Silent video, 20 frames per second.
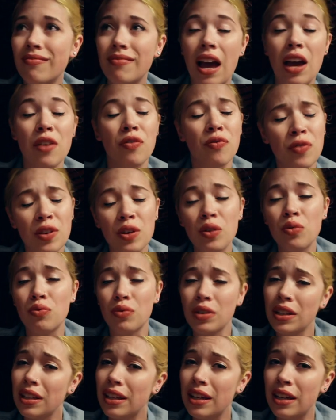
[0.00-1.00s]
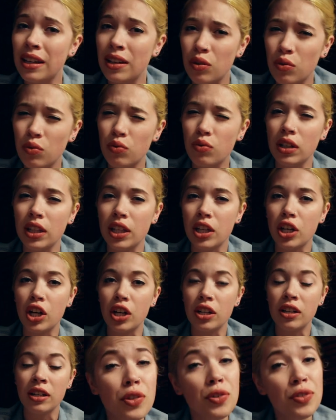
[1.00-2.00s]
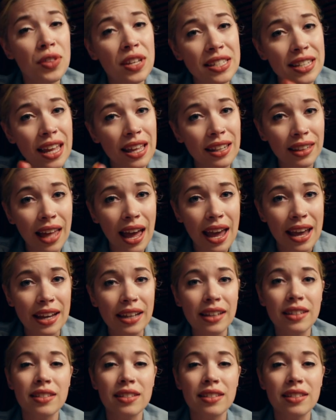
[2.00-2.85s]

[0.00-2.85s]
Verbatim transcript: I feel really, really good. Other things I like,